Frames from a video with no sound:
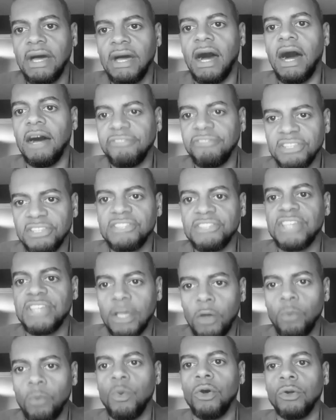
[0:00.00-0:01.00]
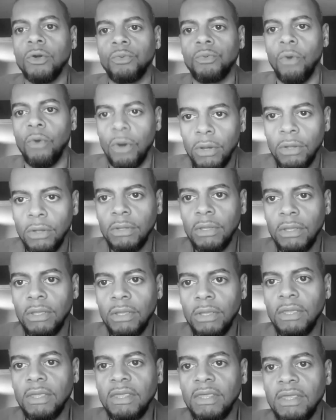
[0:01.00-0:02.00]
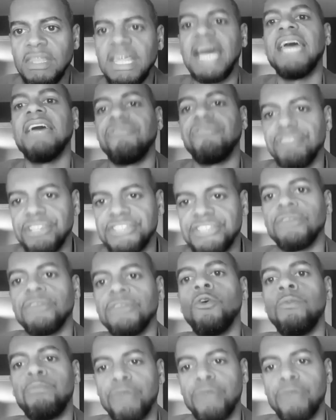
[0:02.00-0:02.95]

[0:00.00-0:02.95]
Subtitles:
after the Second World War that every single